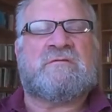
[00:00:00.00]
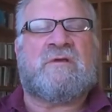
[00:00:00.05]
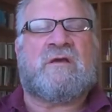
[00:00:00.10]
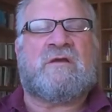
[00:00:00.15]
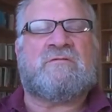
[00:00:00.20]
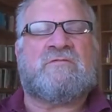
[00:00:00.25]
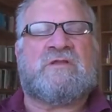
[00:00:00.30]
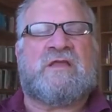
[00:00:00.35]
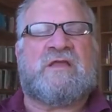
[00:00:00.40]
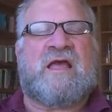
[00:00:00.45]

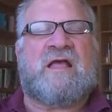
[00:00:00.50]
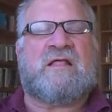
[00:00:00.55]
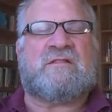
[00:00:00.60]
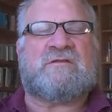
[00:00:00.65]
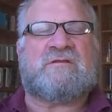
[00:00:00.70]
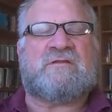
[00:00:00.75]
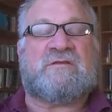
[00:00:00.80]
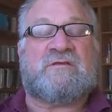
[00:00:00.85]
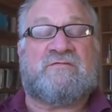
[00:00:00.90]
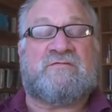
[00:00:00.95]

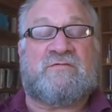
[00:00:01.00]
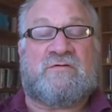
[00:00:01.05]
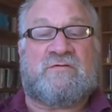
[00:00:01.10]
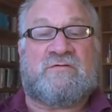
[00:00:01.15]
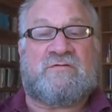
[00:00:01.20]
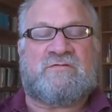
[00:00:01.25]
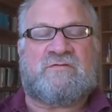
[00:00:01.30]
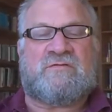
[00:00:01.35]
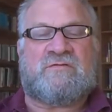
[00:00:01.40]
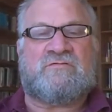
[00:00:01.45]
unreality
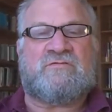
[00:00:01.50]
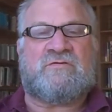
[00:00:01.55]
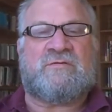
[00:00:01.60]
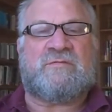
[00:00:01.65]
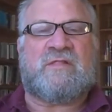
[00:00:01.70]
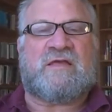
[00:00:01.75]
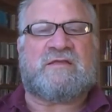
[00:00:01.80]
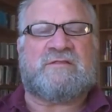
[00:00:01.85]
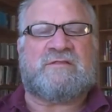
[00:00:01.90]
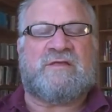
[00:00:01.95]
first, the
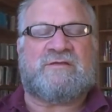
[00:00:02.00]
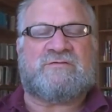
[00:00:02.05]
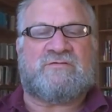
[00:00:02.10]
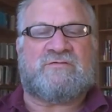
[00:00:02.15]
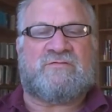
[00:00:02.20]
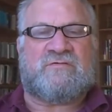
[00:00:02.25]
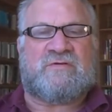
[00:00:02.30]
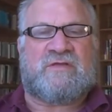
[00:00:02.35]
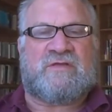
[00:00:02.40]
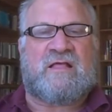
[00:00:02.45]
dreamlike nature
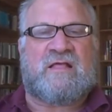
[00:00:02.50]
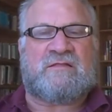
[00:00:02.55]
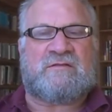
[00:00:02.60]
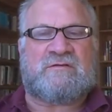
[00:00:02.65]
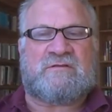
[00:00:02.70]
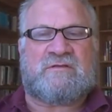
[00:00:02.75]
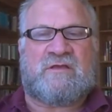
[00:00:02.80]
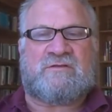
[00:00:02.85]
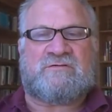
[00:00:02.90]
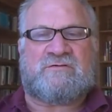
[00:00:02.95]
of
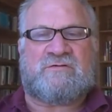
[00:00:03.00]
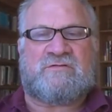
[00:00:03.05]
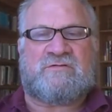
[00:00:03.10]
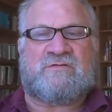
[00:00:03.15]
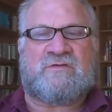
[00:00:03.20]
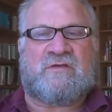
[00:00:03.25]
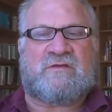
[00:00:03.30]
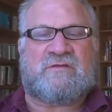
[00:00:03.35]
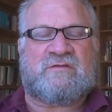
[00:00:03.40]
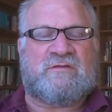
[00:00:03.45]
reality, I should
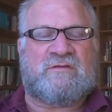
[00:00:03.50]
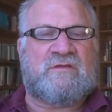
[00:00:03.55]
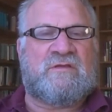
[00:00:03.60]
say.